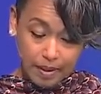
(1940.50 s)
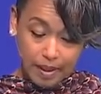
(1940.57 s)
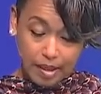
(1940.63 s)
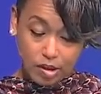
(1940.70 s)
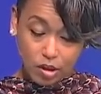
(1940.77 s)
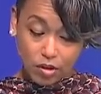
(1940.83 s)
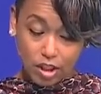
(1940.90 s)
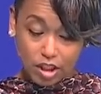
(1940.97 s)

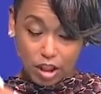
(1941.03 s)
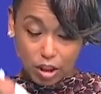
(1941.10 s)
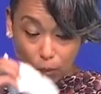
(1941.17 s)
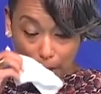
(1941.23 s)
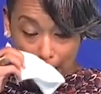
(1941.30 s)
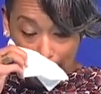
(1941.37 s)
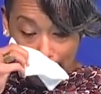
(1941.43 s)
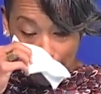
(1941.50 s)
And so this is
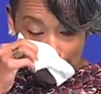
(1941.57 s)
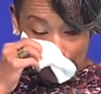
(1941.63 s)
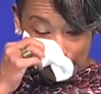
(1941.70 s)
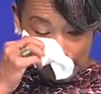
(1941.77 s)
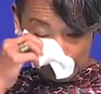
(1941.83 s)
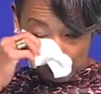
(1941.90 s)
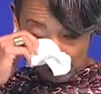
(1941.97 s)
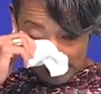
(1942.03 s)
what I'll
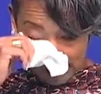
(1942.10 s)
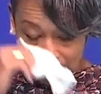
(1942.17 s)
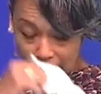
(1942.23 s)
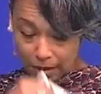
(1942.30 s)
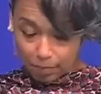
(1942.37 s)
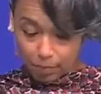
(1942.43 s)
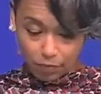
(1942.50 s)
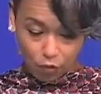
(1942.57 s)
conclude right
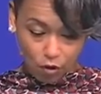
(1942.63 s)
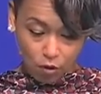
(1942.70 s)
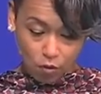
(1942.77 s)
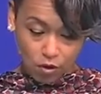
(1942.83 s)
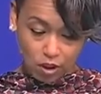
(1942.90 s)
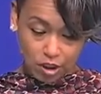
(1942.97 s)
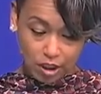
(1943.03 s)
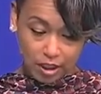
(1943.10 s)
here before
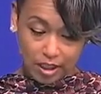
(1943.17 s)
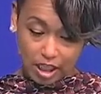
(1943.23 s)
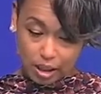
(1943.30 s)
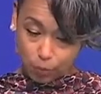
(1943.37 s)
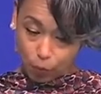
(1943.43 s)
going on to the next